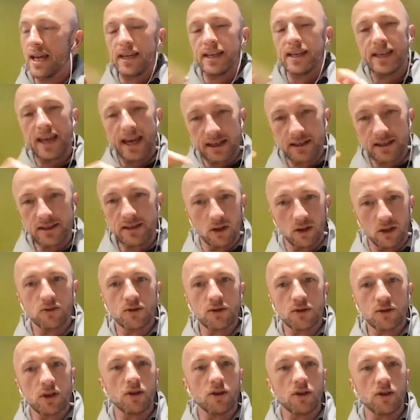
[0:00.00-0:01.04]
yes, to
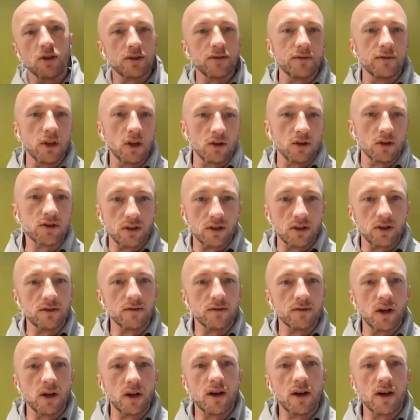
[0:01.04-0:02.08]
launch lots and lots
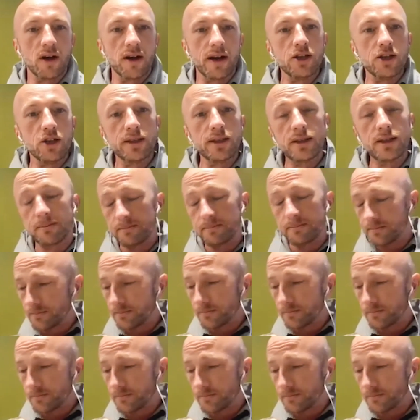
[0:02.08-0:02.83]
of online engines,